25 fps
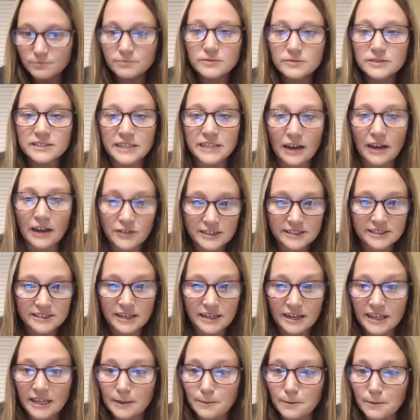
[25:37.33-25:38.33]
Stephanie said,
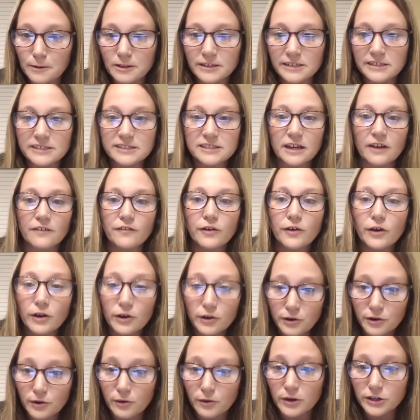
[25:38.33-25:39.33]
keep a list of
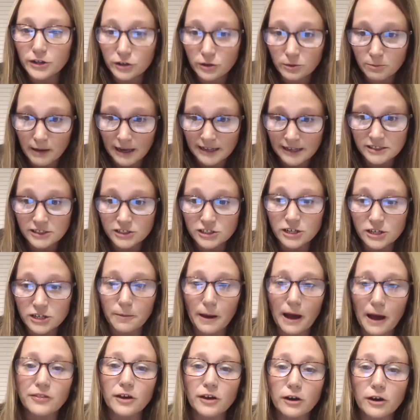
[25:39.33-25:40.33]
who you messaged
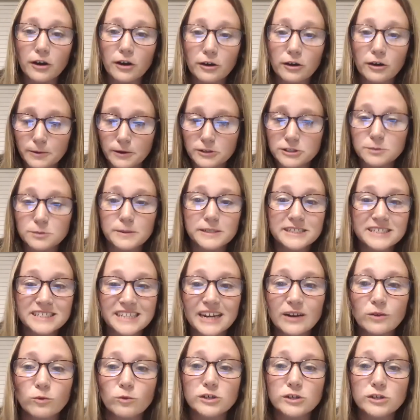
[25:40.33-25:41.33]
about the host to post but
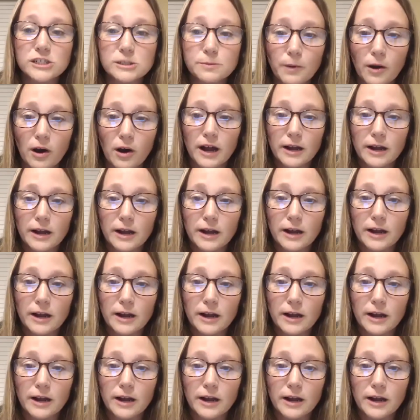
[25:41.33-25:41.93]
didn't respond.